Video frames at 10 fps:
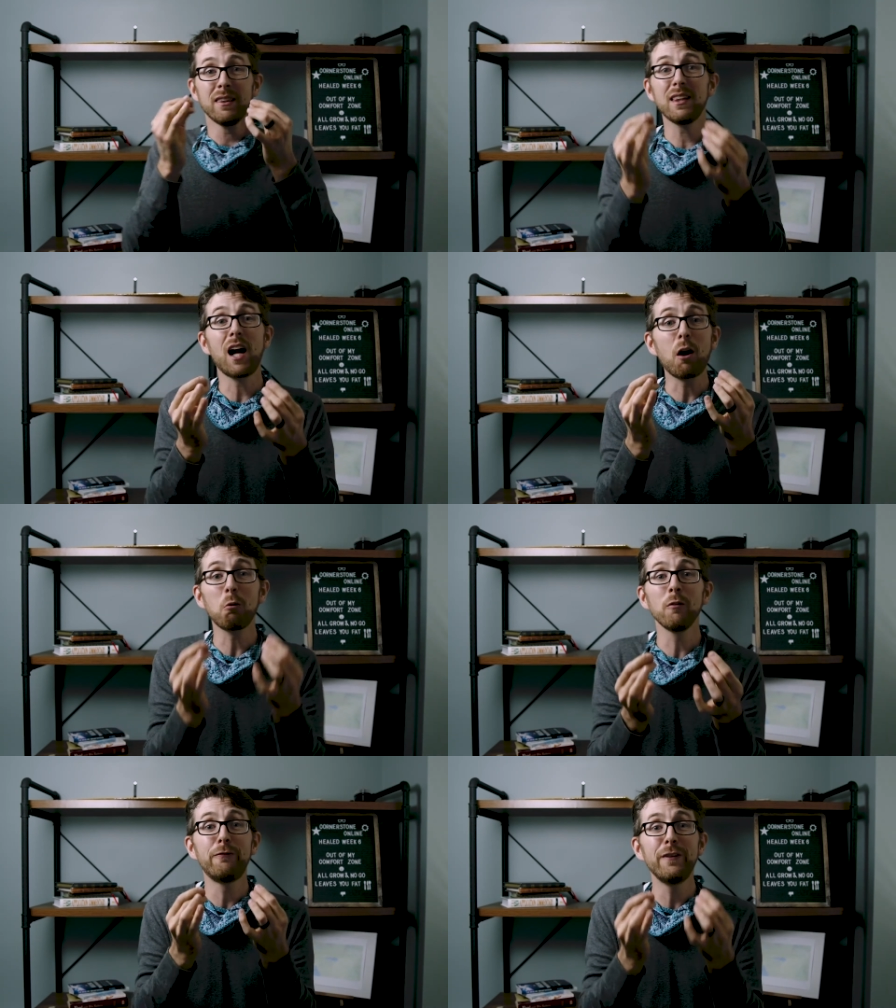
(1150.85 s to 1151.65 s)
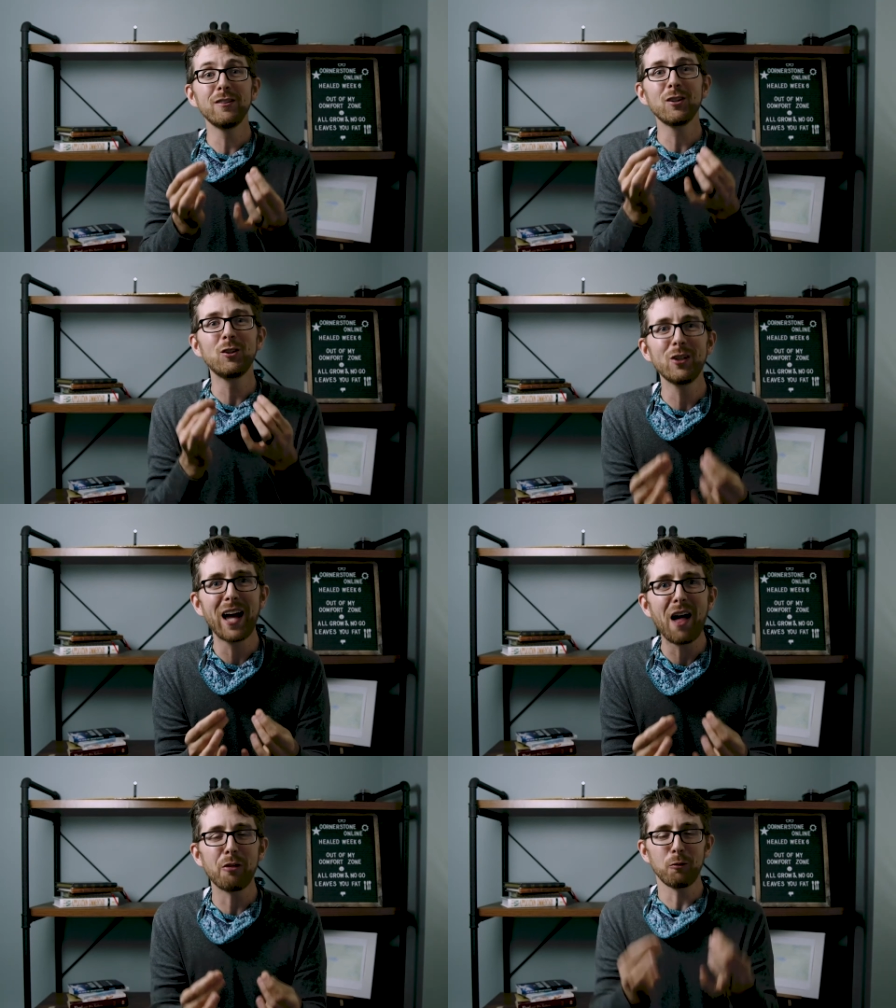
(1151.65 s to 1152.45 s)
that our physical
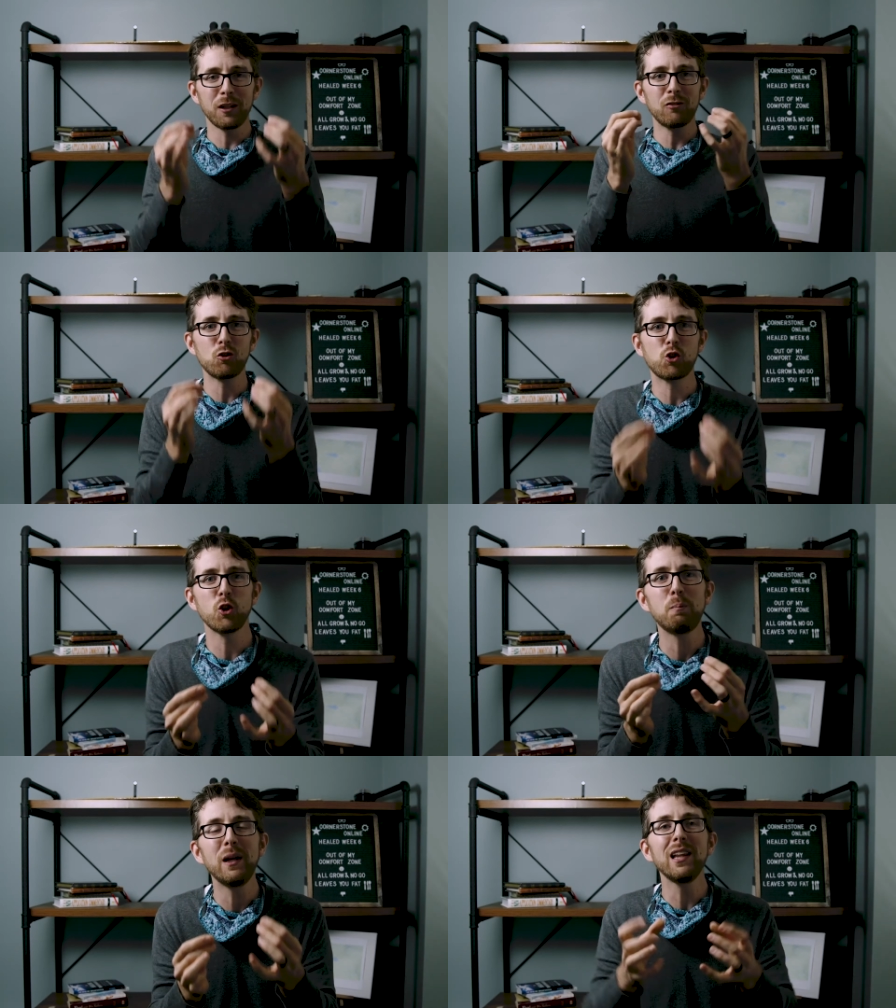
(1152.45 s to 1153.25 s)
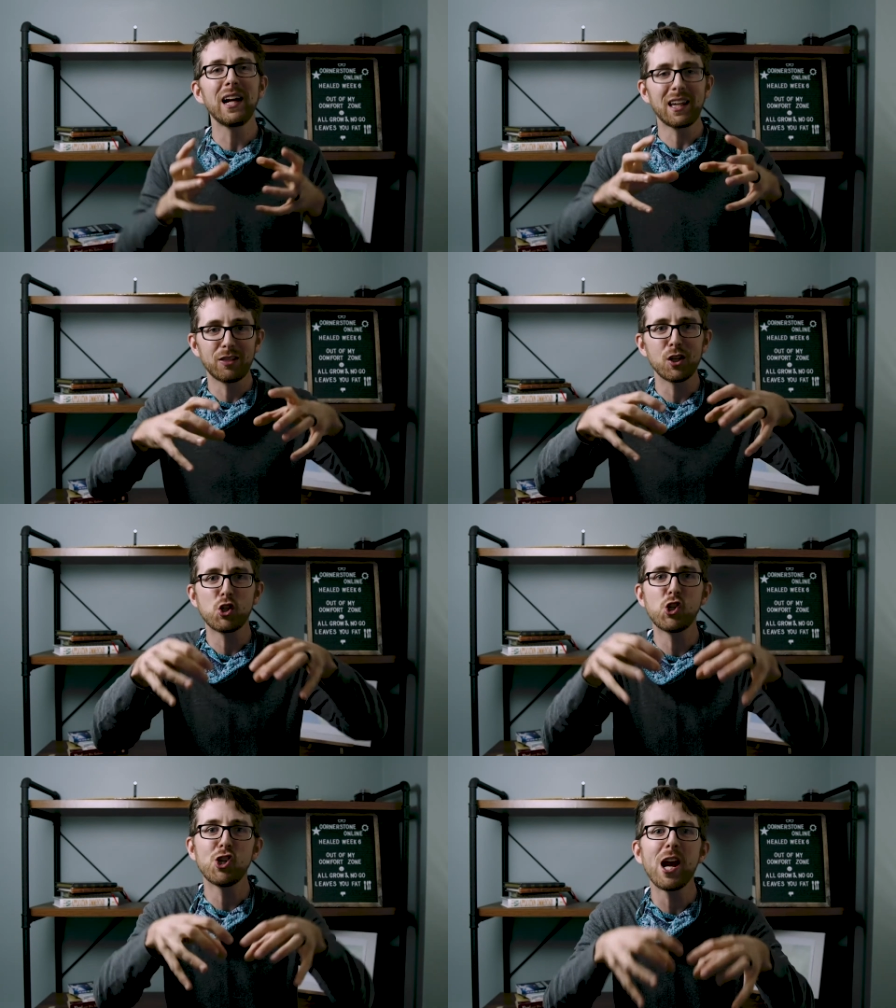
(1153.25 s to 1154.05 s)
gatherings should be like the
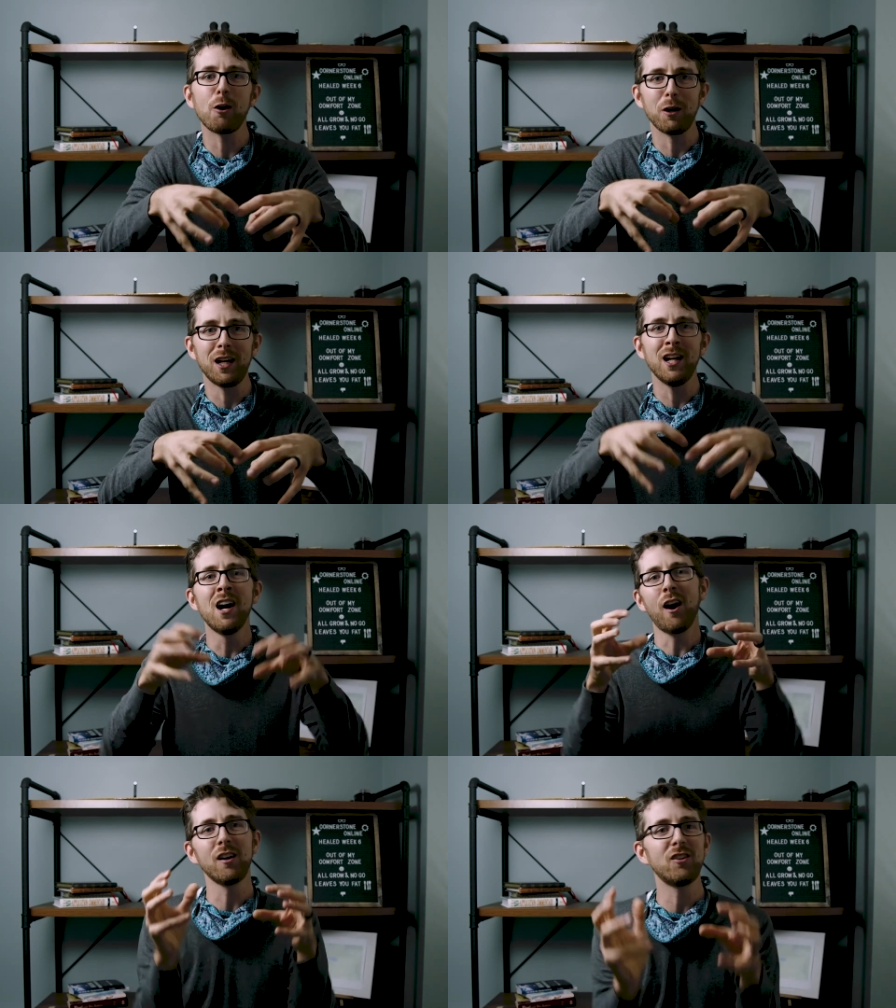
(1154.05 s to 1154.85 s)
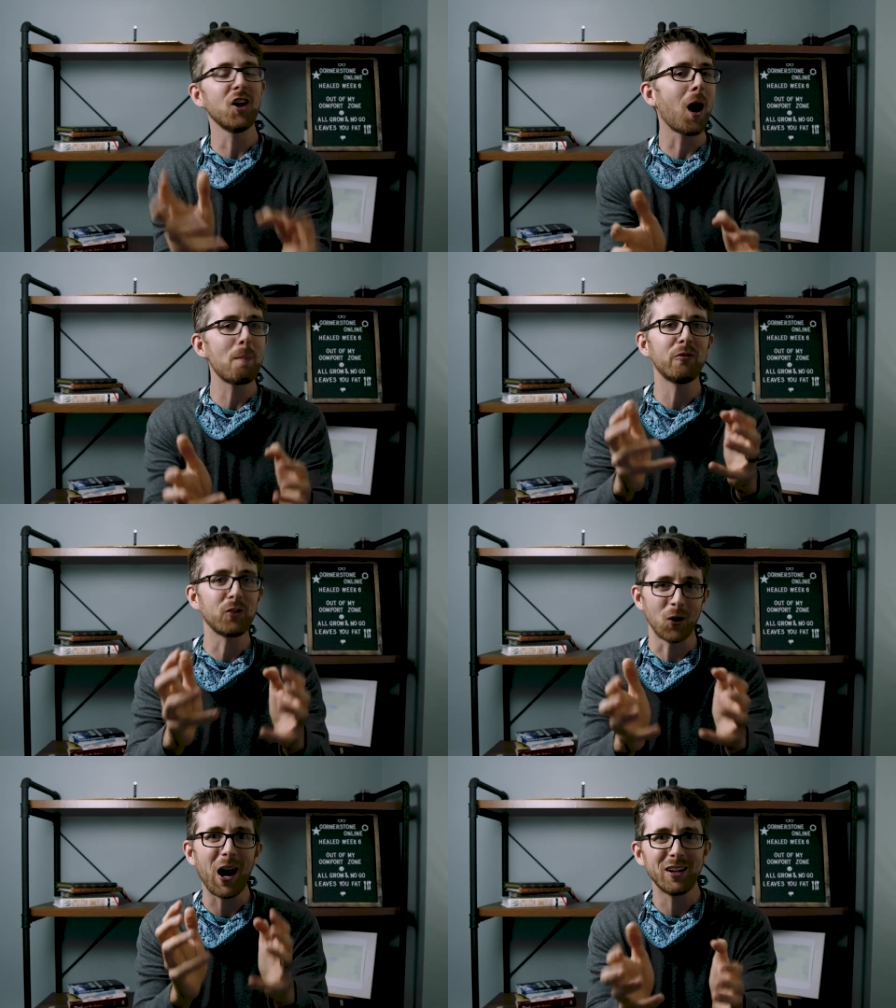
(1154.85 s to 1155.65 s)
cherry on top of
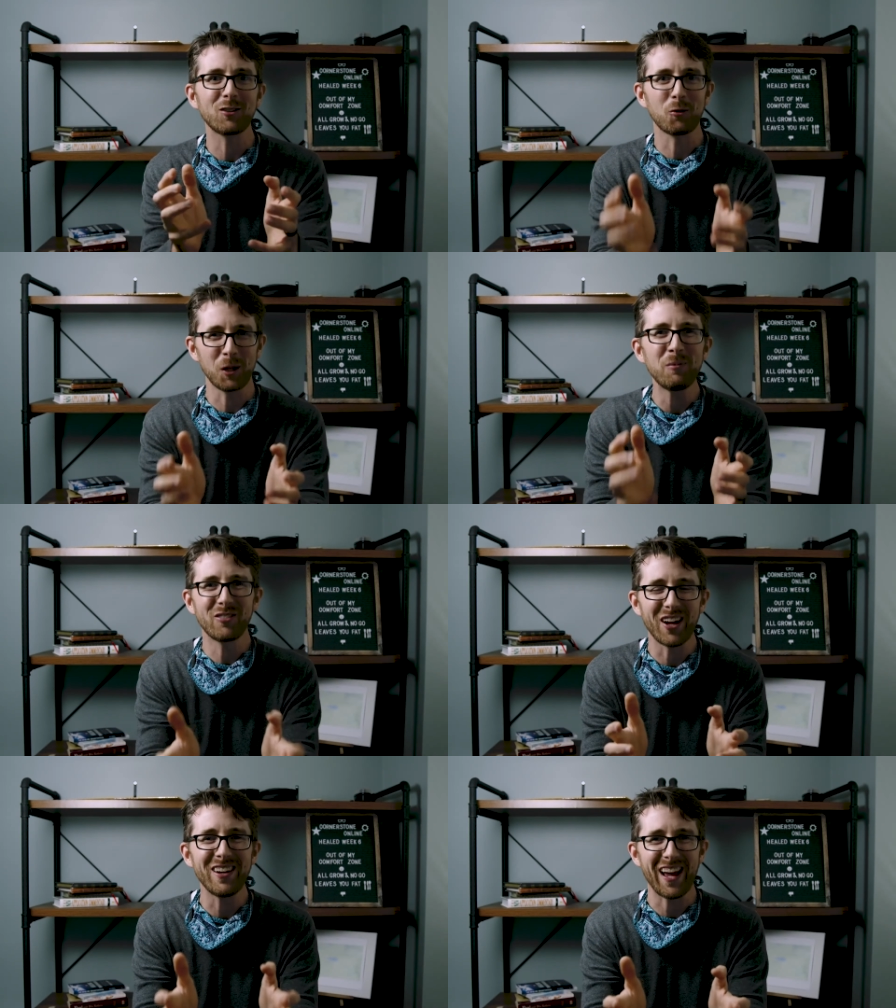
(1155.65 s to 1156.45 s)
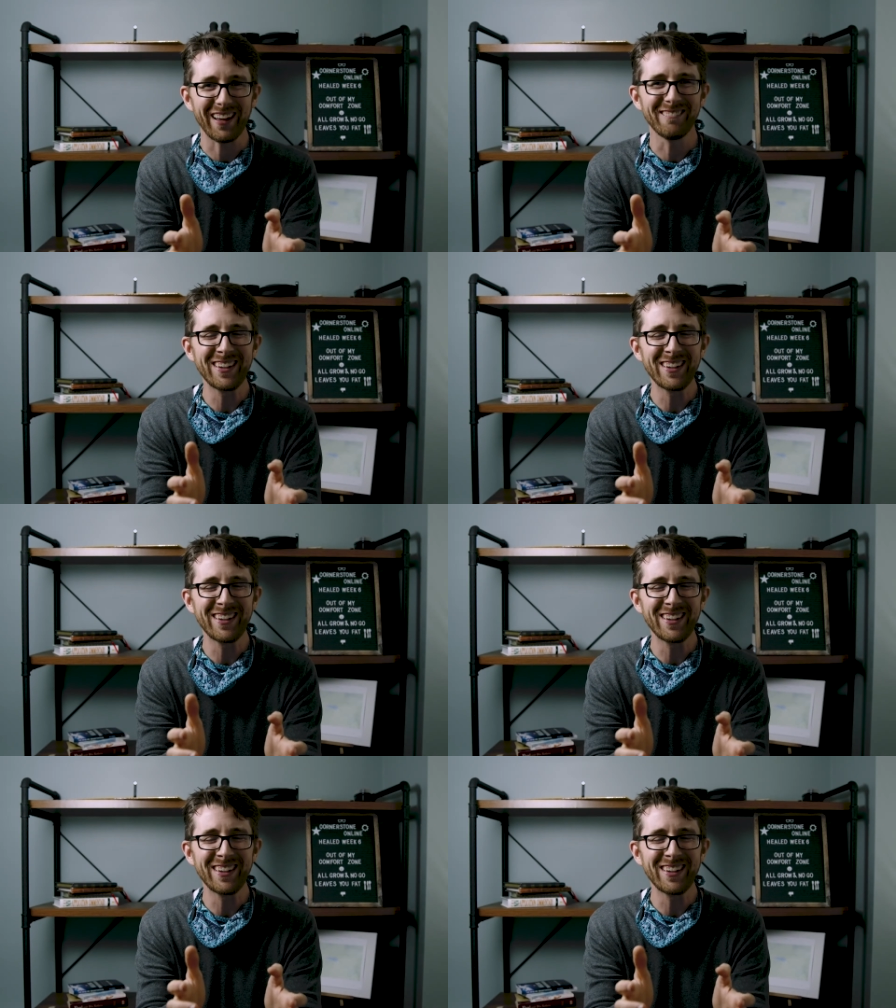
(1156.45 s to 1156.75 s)
your ice cream sundae.